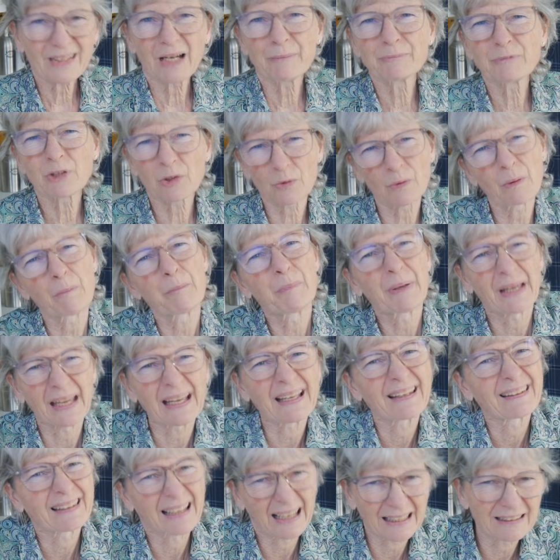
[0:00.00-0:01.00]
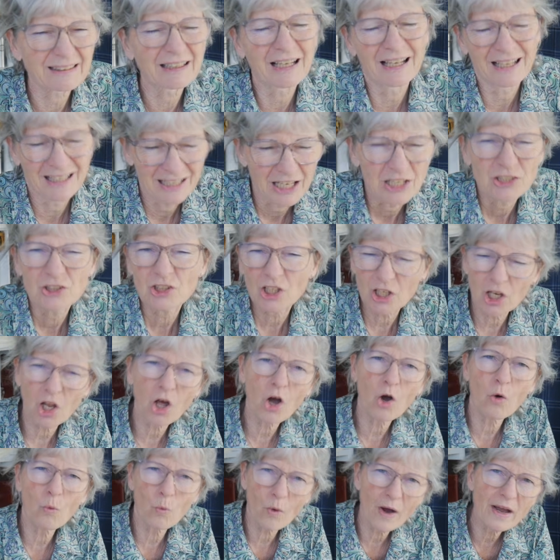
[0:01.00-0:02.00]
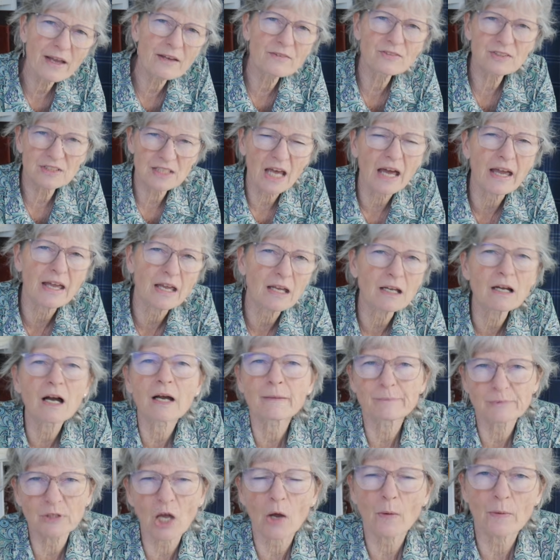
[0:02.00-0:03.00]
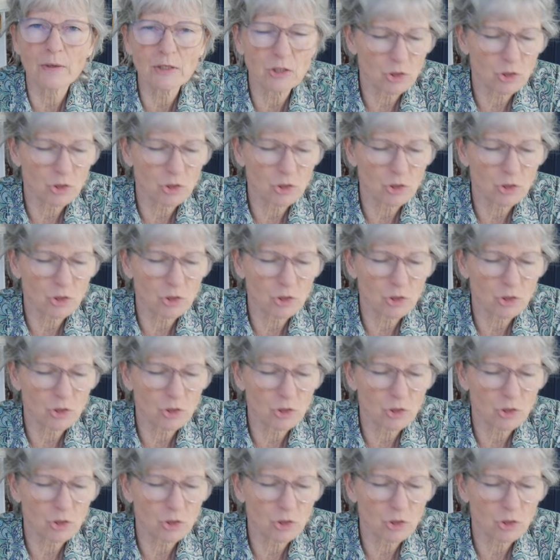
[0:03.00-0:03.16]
I'm going to unpick that. It's a long way of saying I'm going